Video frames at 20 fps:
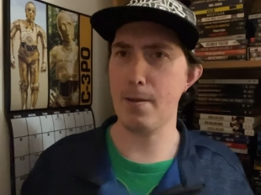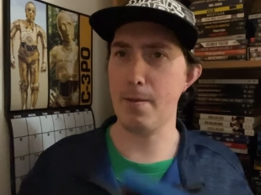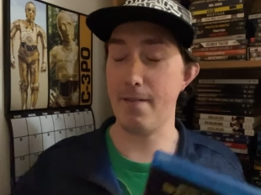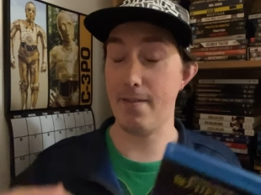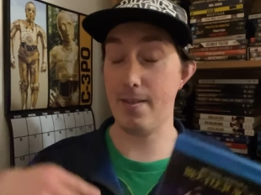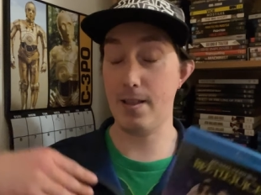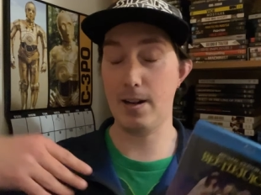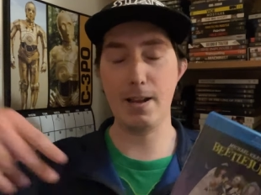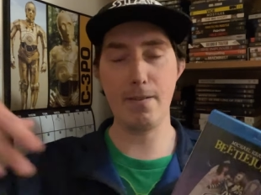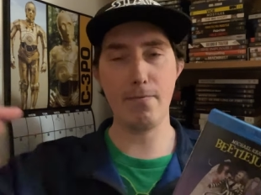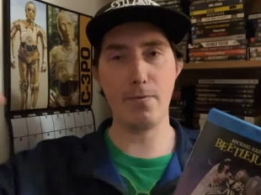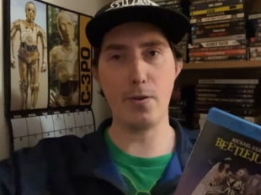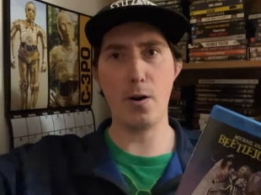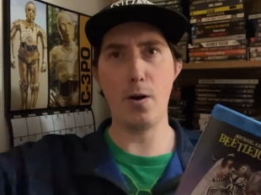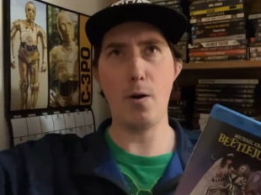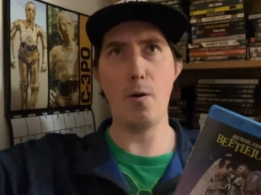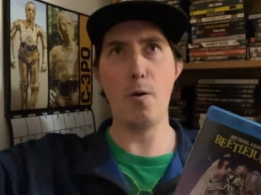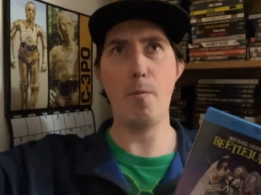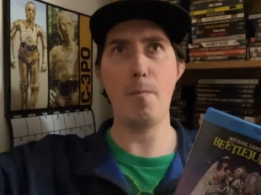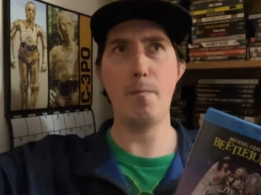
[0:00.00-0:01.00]
They leave their
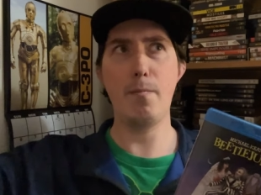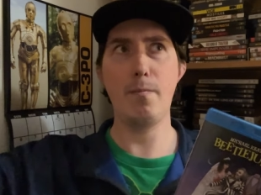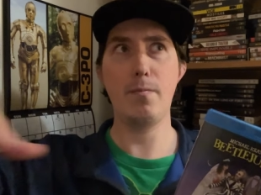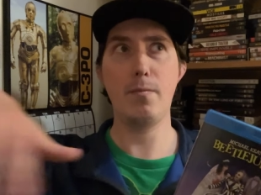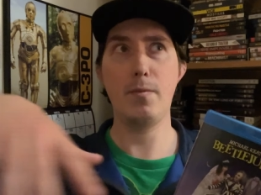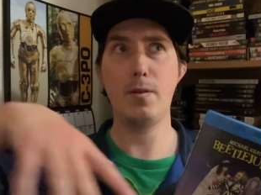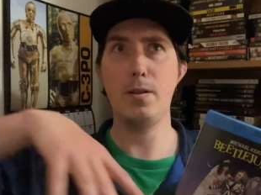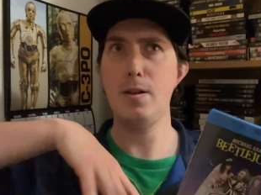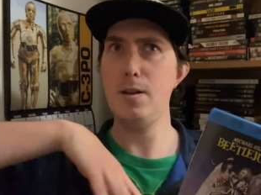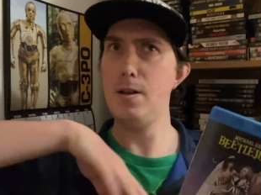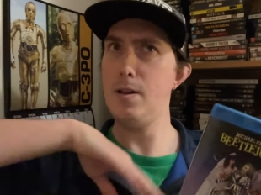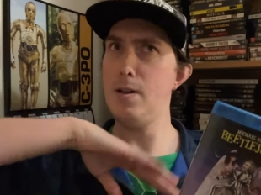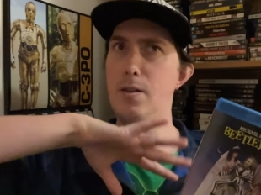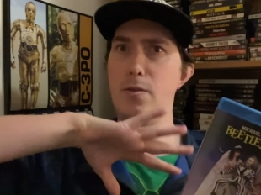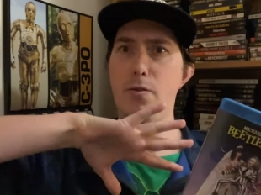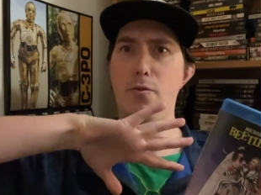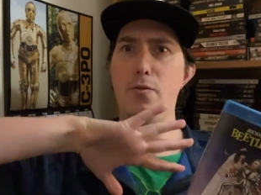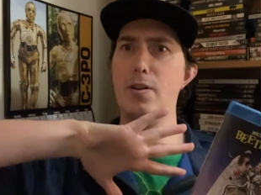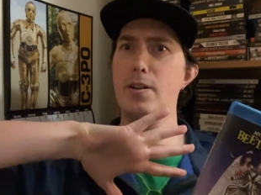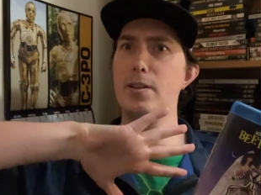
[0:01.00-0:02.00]
home
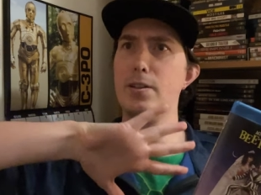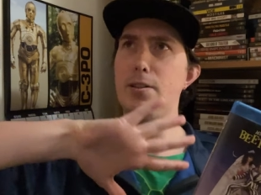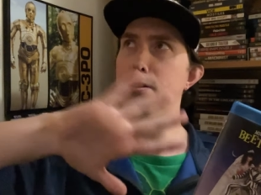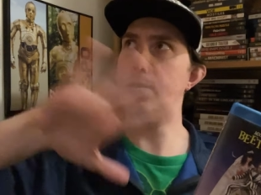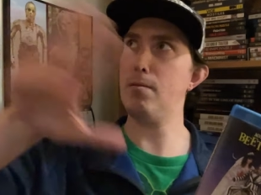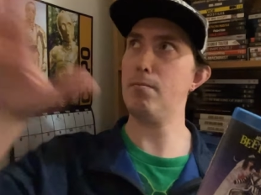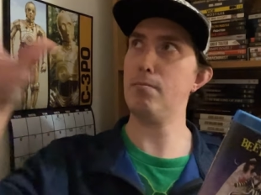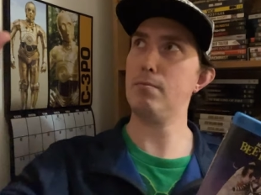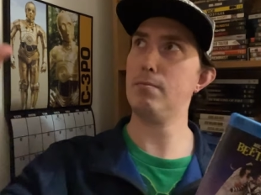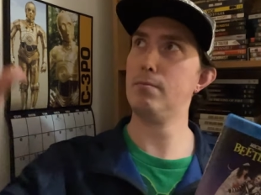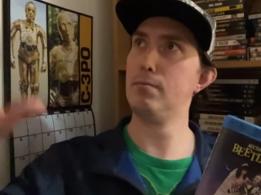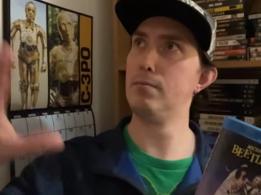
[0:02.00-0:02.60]
they're in some